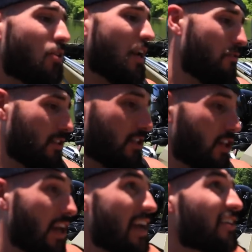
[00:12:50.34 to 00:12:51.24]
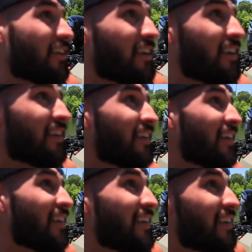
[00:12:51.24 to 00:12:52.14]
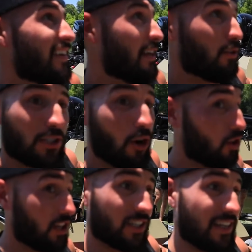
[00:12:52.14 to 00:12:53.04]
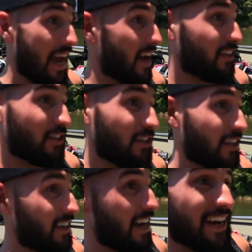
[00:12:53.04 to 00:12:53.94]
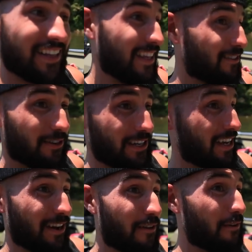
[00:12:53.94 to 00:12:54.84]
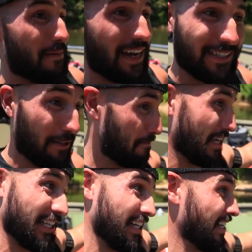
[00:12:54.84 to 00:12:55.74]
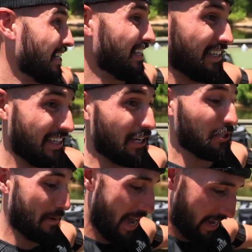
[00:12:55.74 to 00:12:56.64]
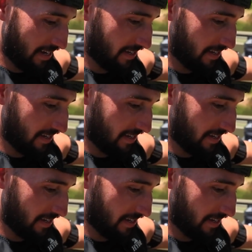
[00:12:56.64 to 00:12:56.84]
what, it was a good anchor. It was holding us down, dude. I didn't think we were getting over back to the pillar. It was bad.